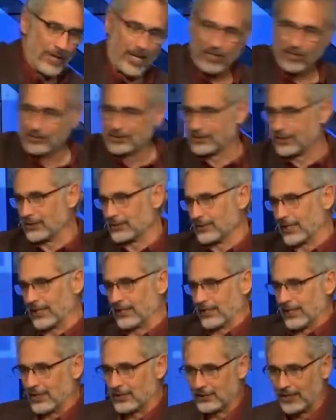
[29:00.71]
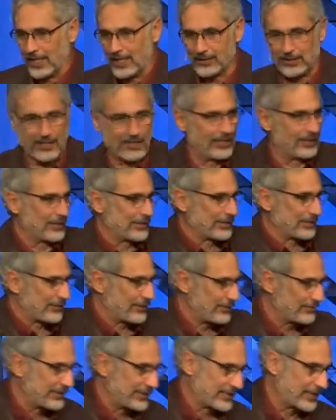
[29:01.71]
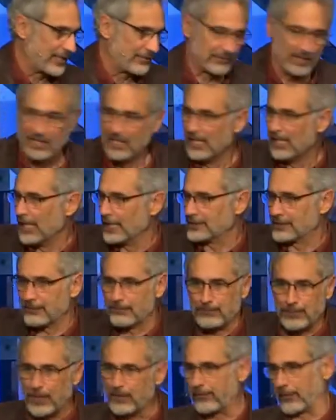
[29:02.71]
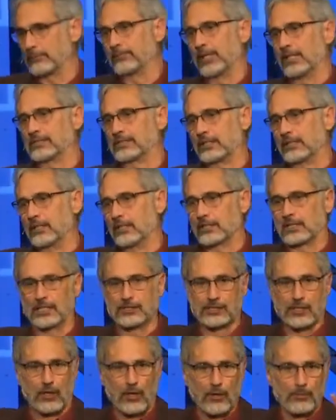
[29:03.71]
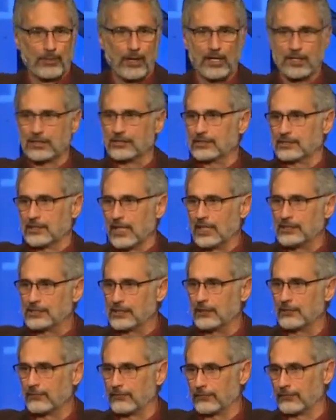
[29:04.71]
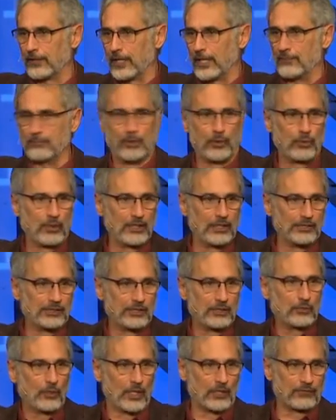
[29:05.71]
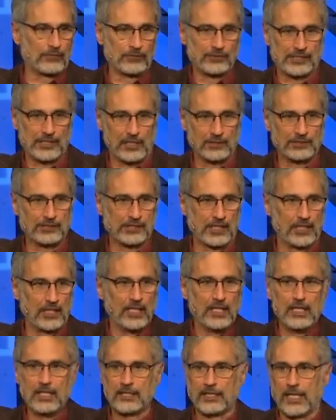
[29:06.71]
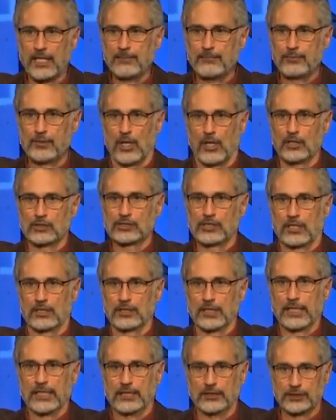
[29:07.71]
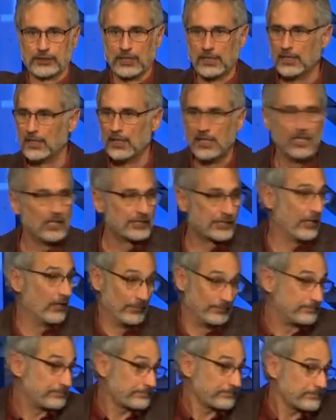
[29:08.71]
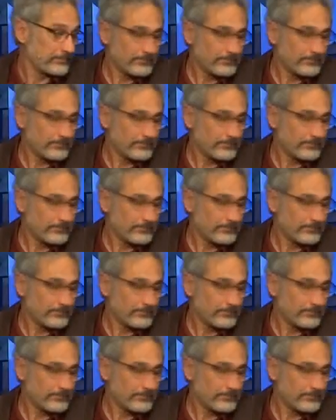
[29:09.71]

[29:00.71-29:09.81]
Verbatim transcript: the balls, and they're running all around, and all this sort of stuff. It's a perfect place to do it because the whole park is nicely framed between these two wonderful signs that say "Keep dogs on leash." So